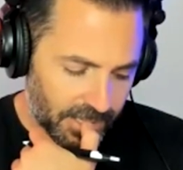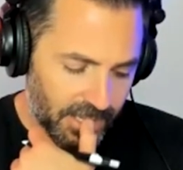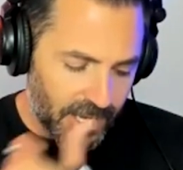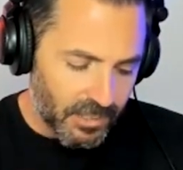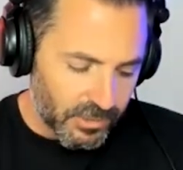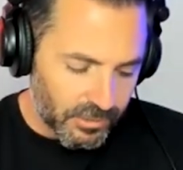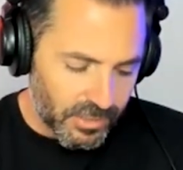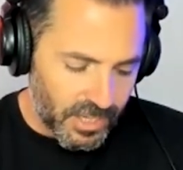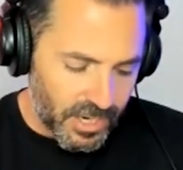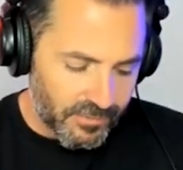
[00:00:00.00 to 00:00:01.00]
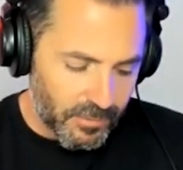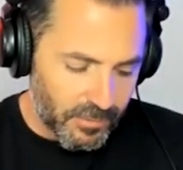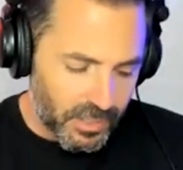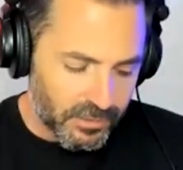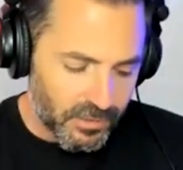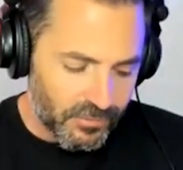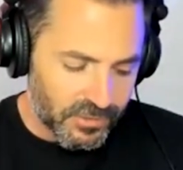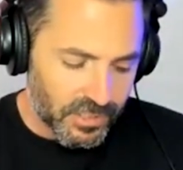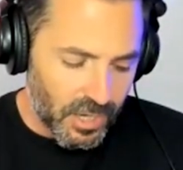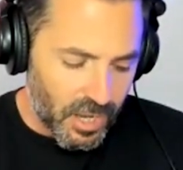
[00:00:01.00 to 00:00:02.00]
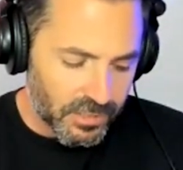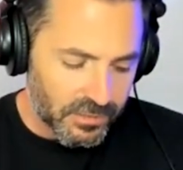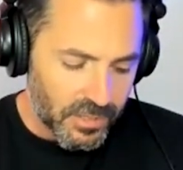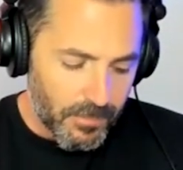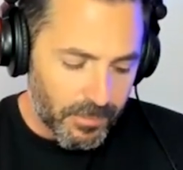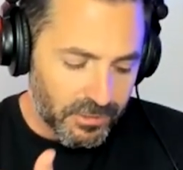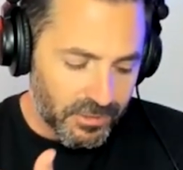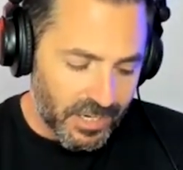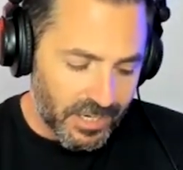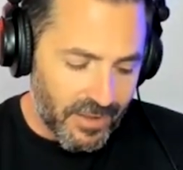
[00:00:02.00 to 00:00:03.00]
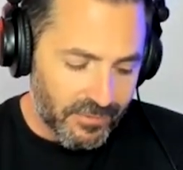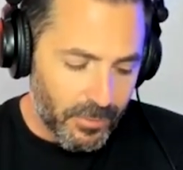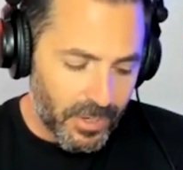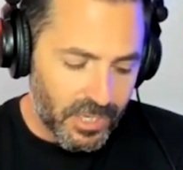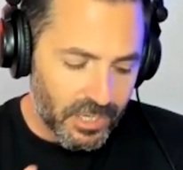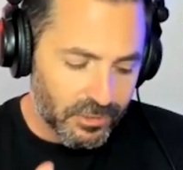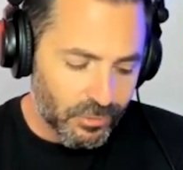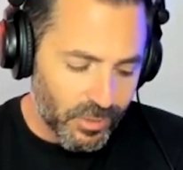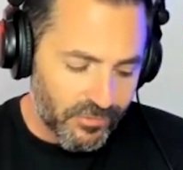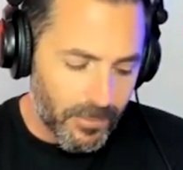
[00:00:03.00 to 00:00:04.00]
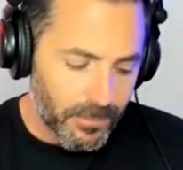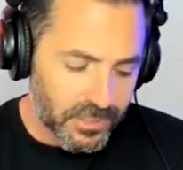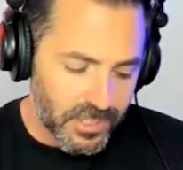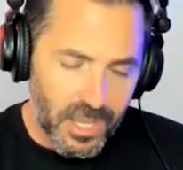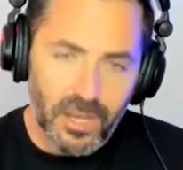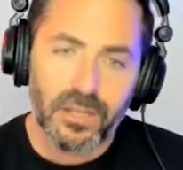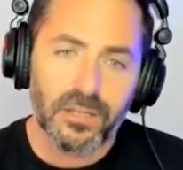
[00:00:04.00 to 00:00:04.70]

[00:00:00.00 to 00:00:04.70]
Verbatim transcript: not only do they not have to pay the attorney fees and costs, but they're not going to have to pay the extra 25%.